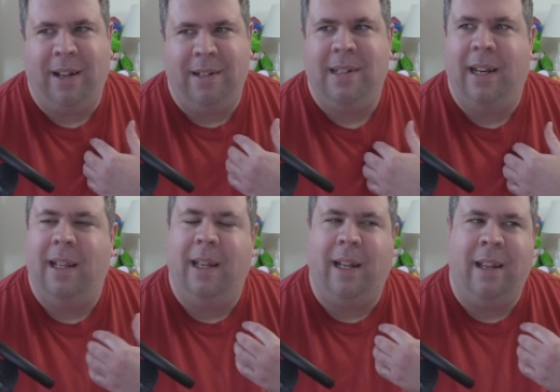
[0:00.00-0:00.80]
understanding
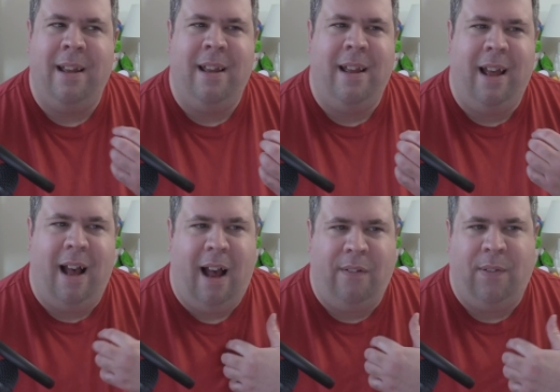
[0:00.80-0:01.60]
like
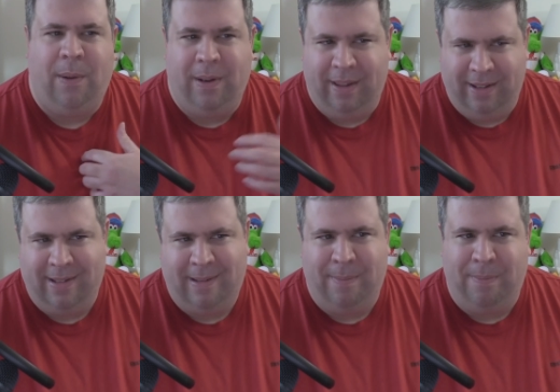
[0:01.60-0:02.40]
I fall into
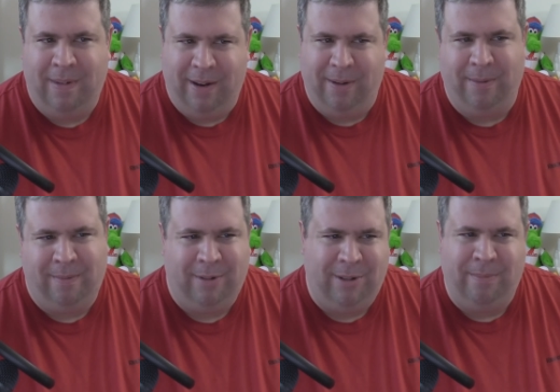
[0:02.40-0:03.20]
this,
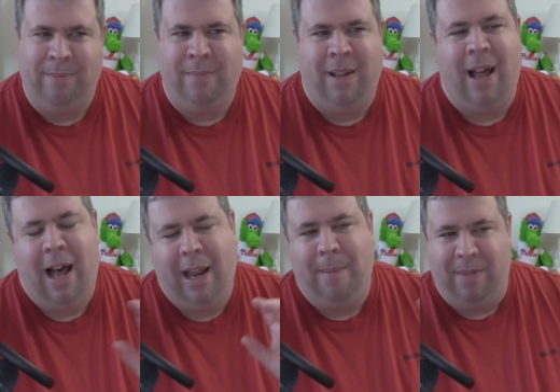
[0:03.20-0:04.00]

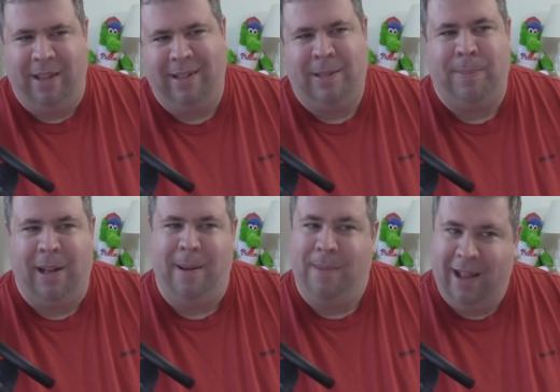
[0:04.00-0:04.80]
I am this, but
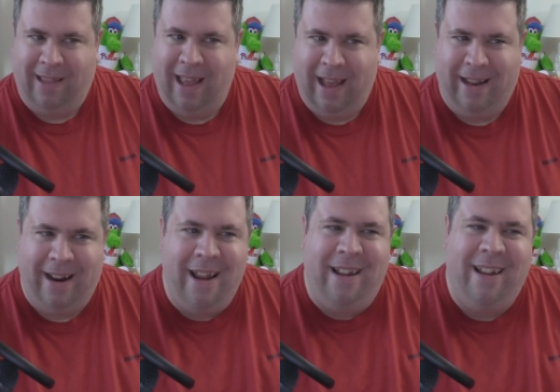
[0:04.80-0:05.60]
I'm not that.
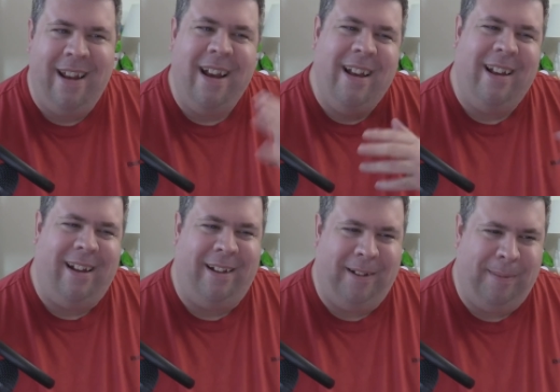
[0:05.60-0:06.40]

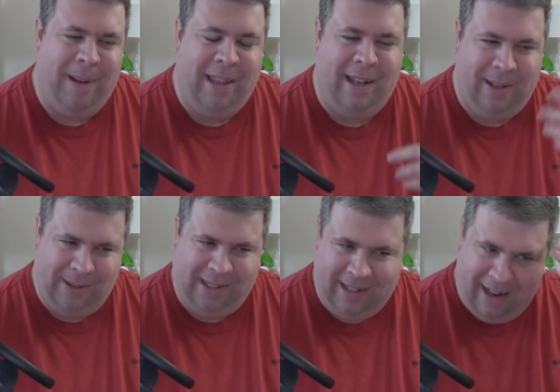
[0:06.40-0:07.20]
And then
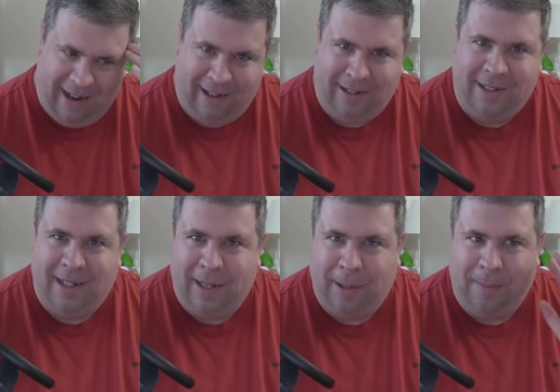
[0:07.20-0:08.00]
using that knowledge
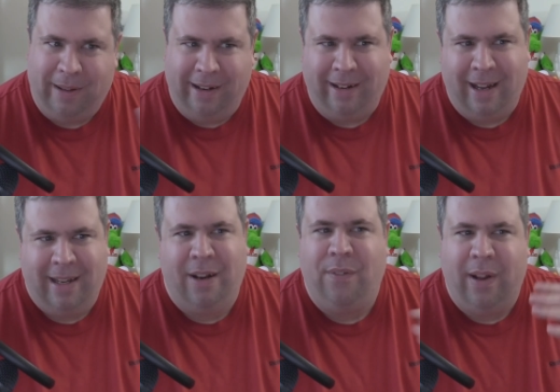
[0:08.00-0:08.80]
to help like
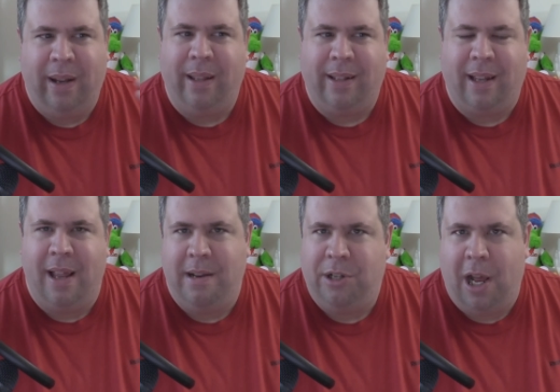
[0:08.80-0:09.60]
identify like the
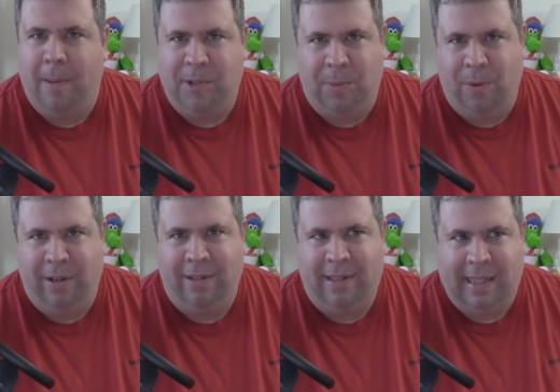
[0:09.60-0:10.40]
kind of jobs you
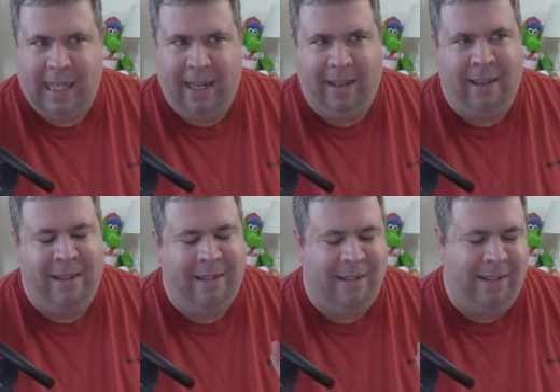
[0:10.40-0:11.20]
want to take
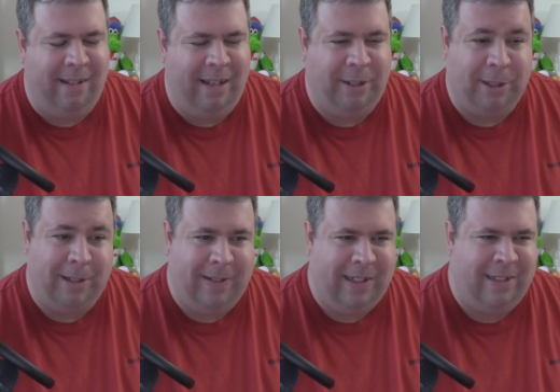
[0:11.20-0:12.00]
in your
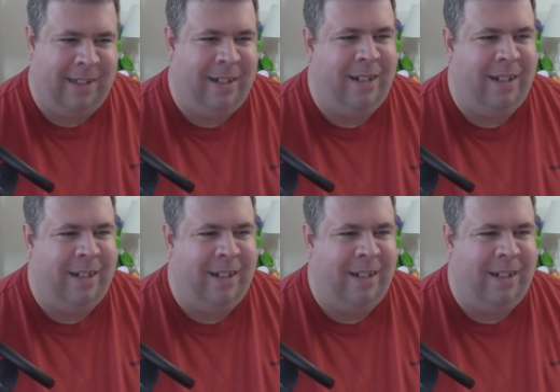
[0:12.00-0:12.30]
career.